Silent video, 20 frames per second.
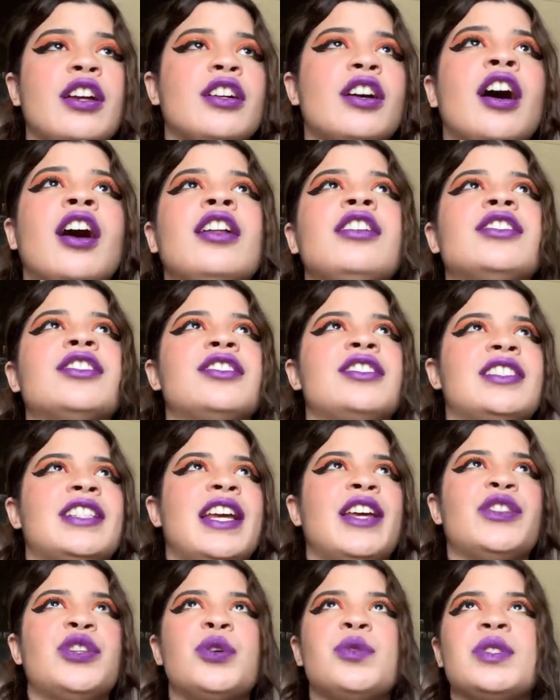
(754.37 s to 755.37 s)
colors
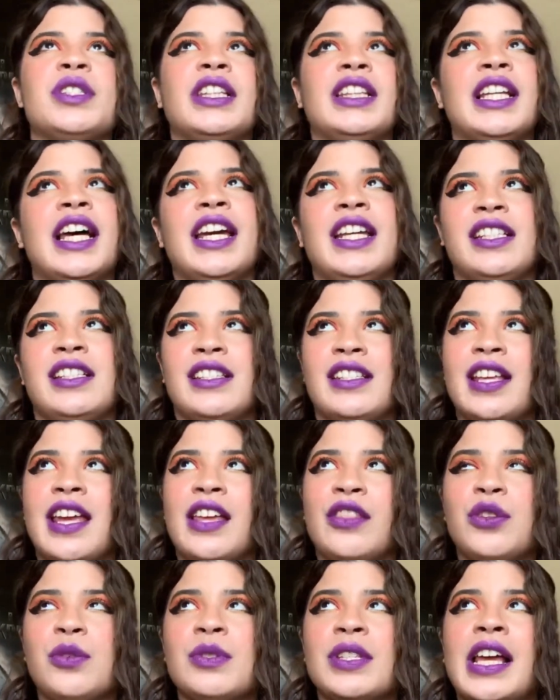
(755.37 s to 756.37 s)
and those lights
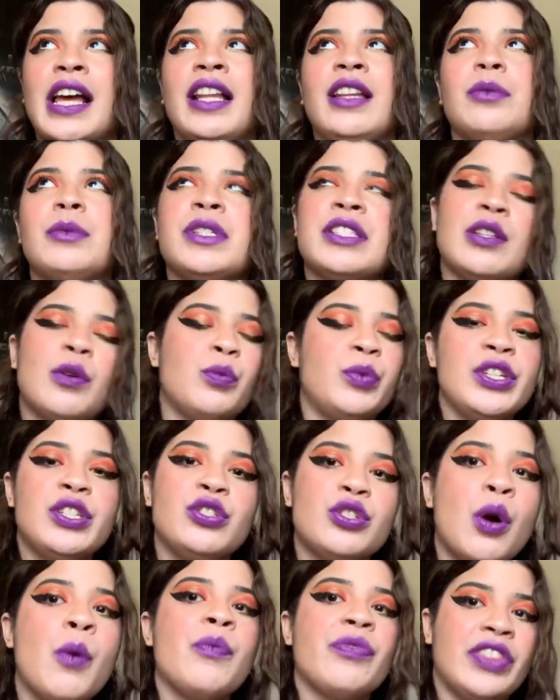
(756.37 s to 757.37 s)
and those elements that we
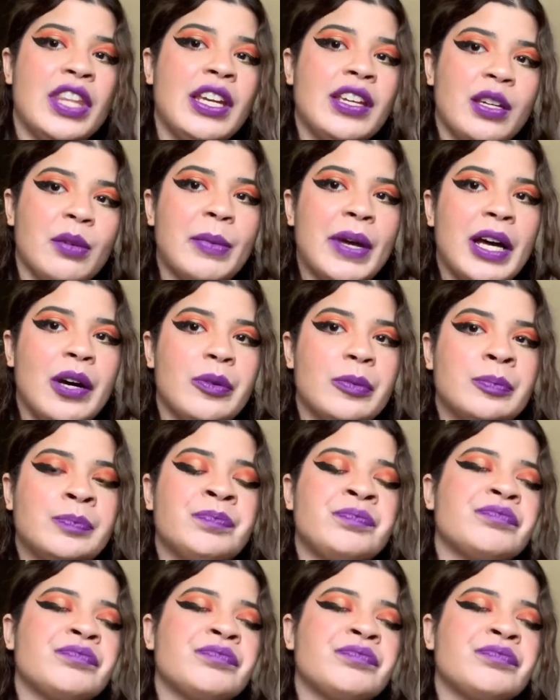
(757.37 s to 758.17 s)
don't think about.